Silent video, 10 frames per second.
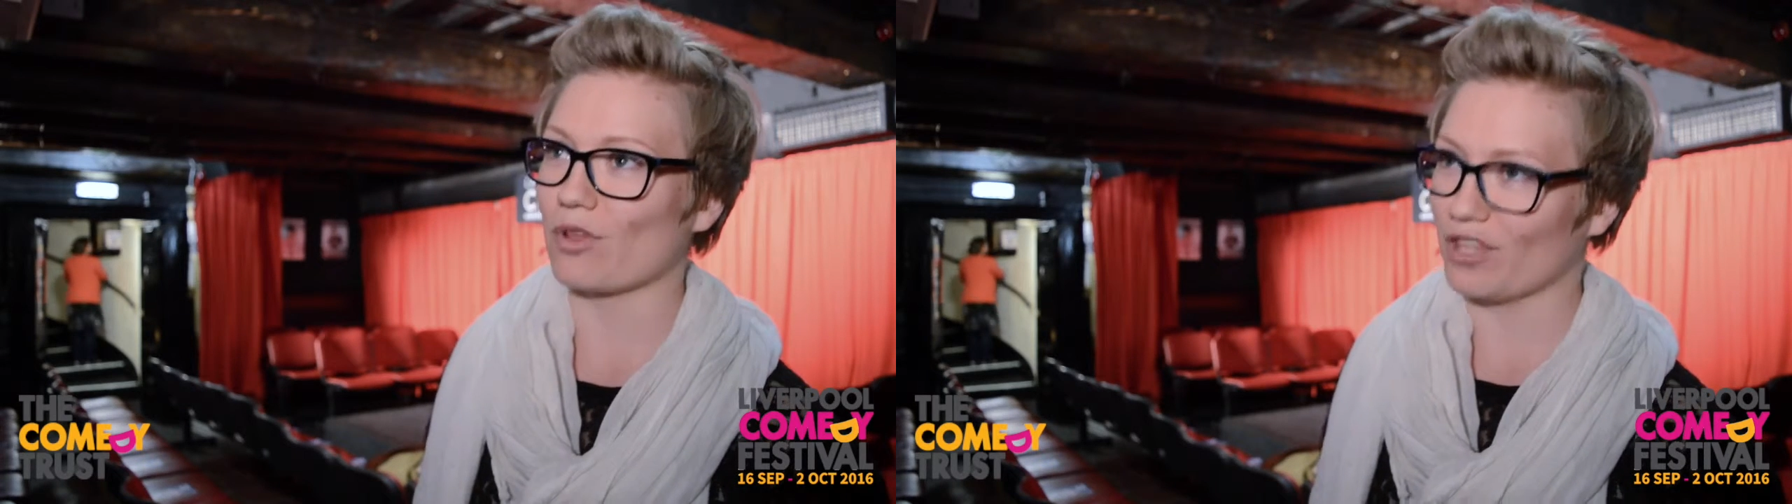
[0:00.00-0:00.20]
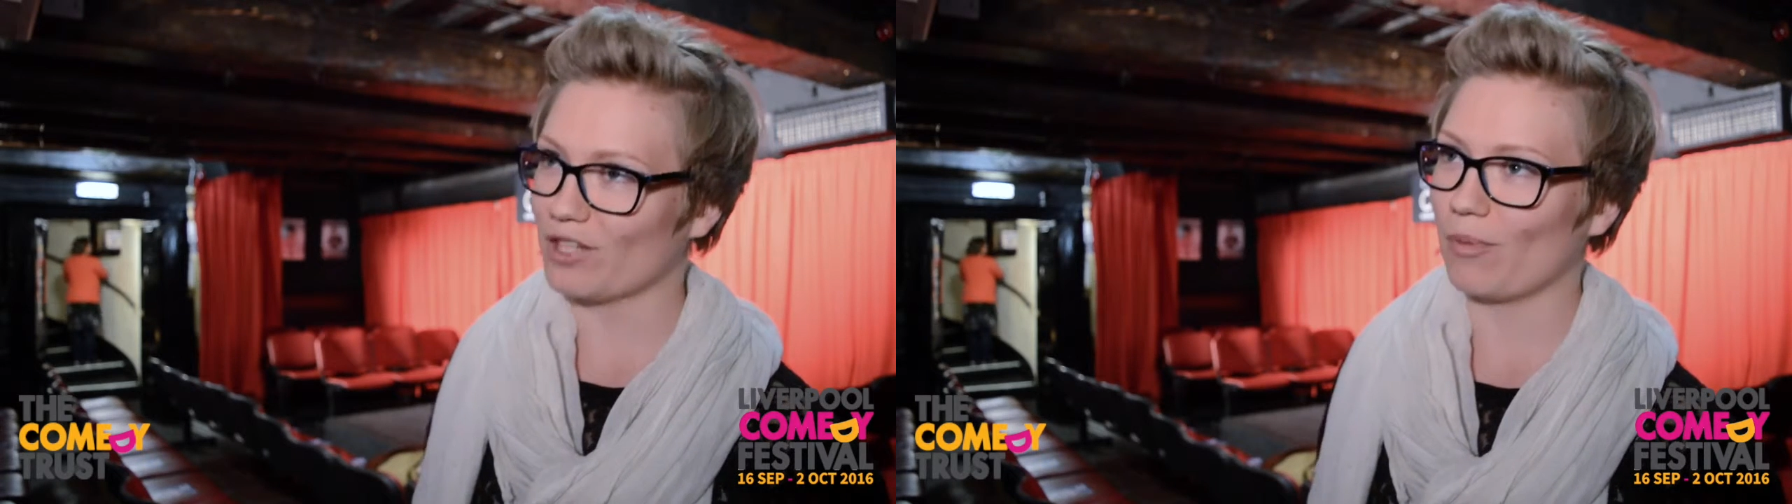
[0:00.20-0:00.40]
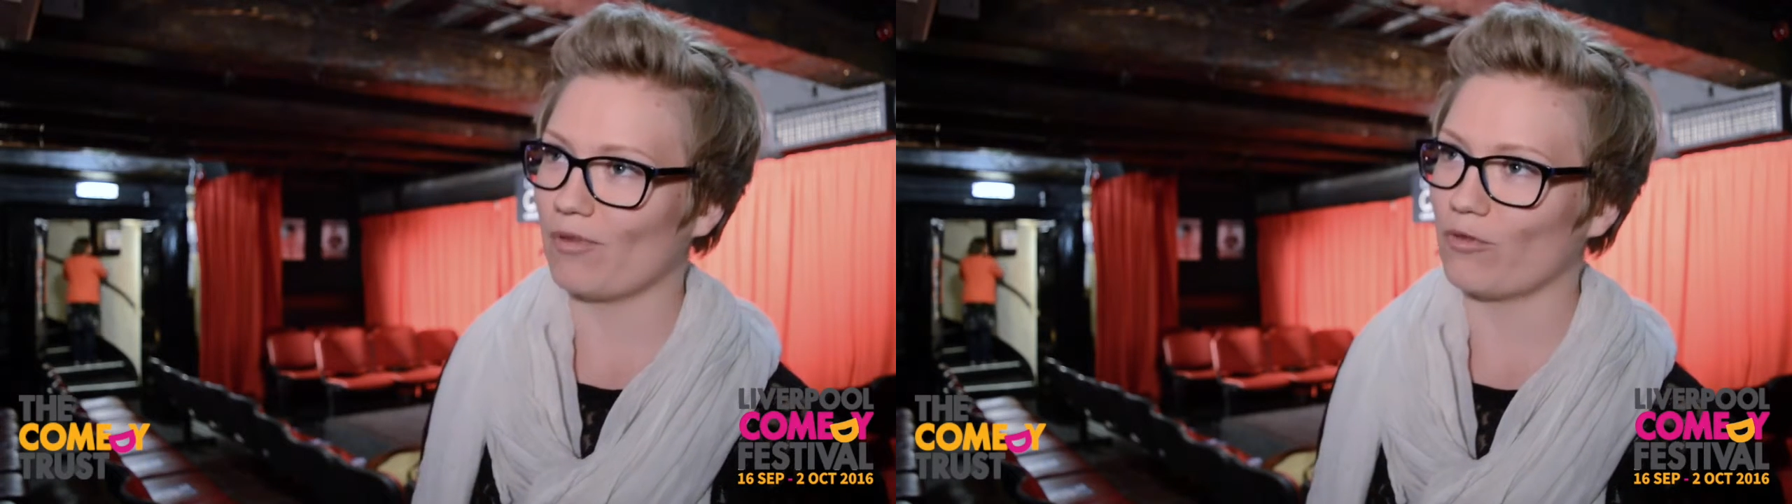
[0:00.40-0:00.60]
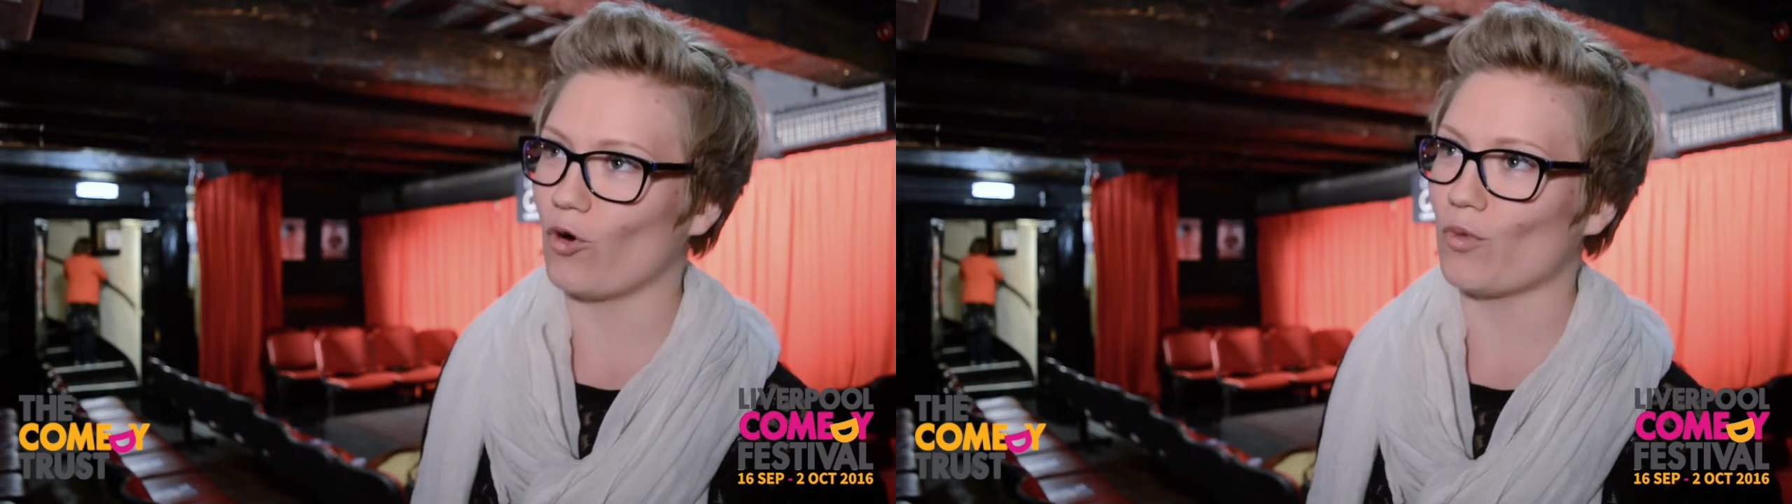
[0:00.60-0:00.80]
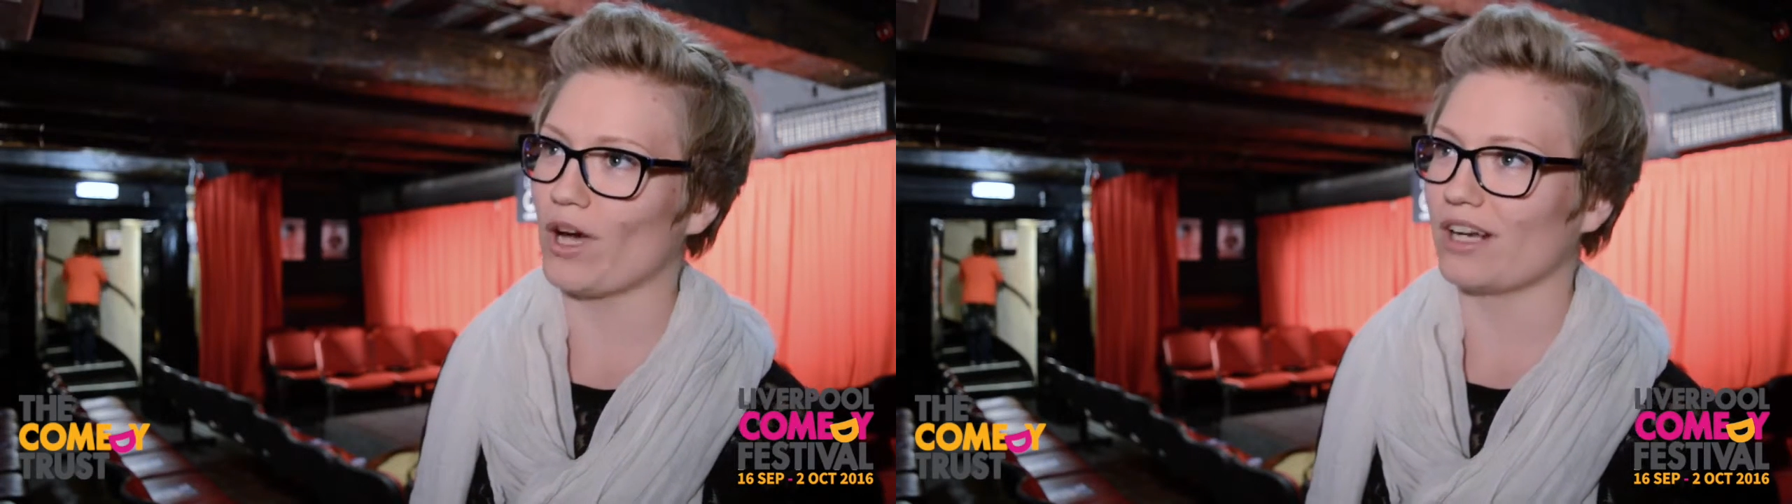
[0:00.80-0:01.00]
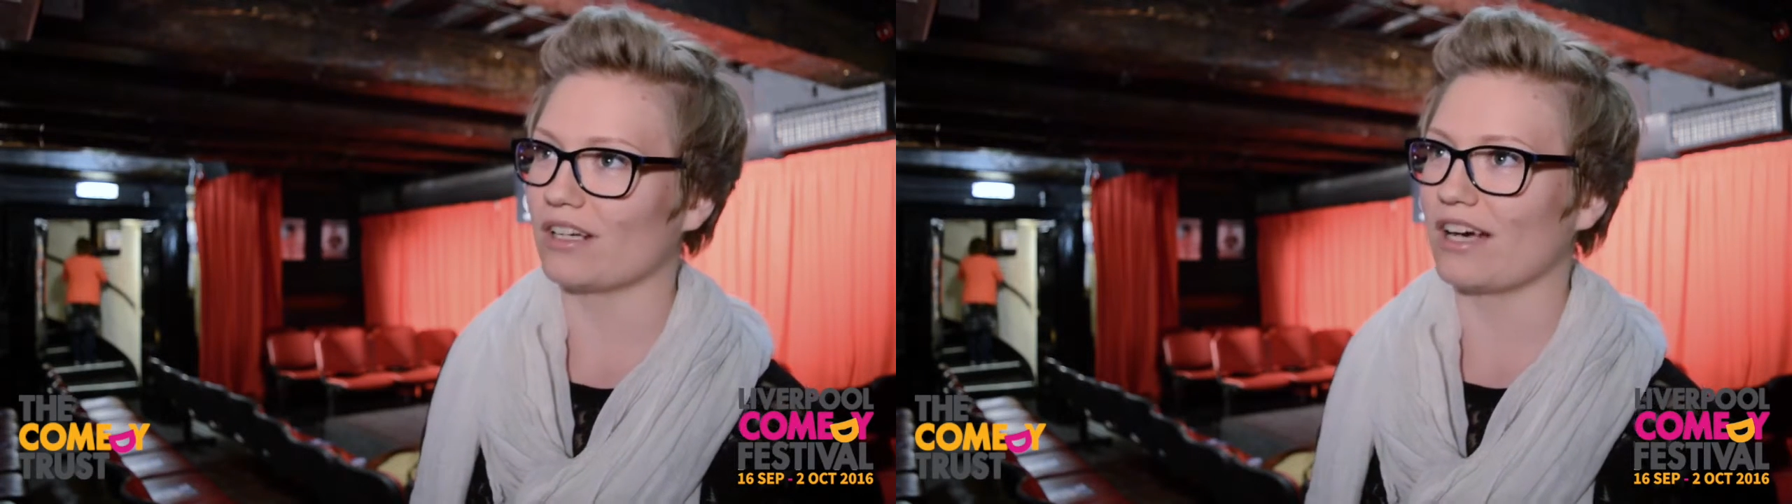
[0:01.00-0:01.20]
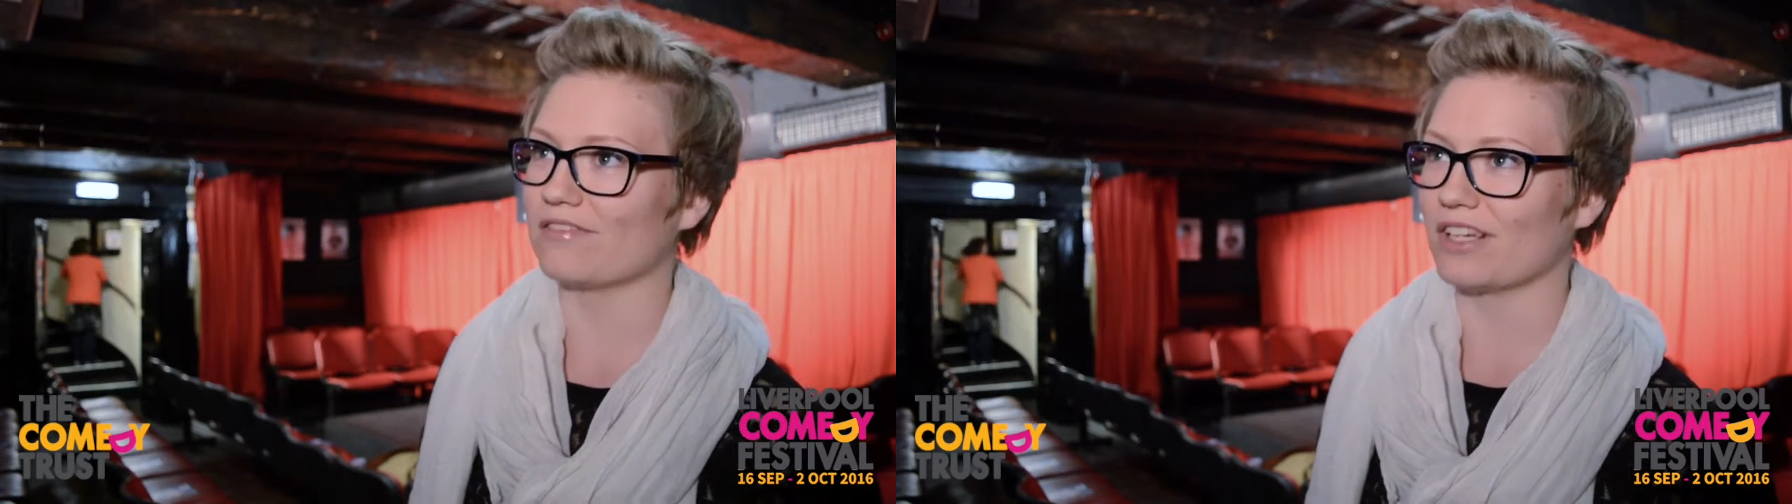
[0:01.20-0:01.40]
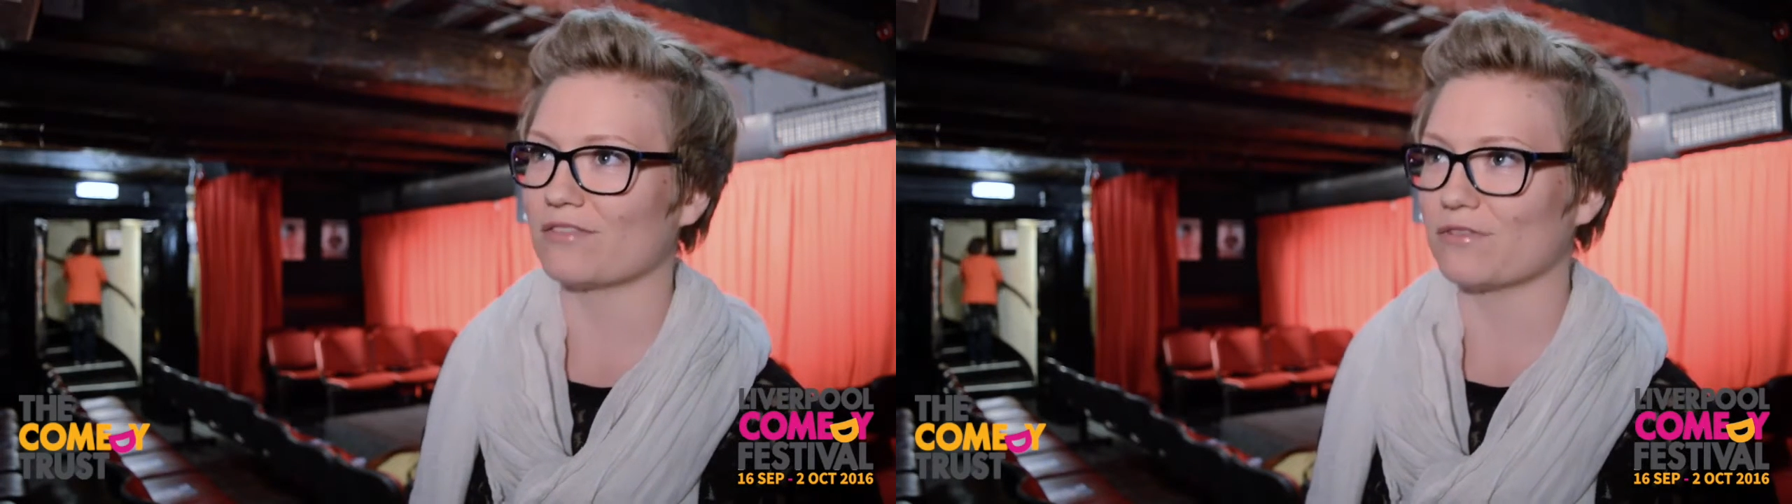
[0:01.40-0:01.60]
a theatre performer and I've done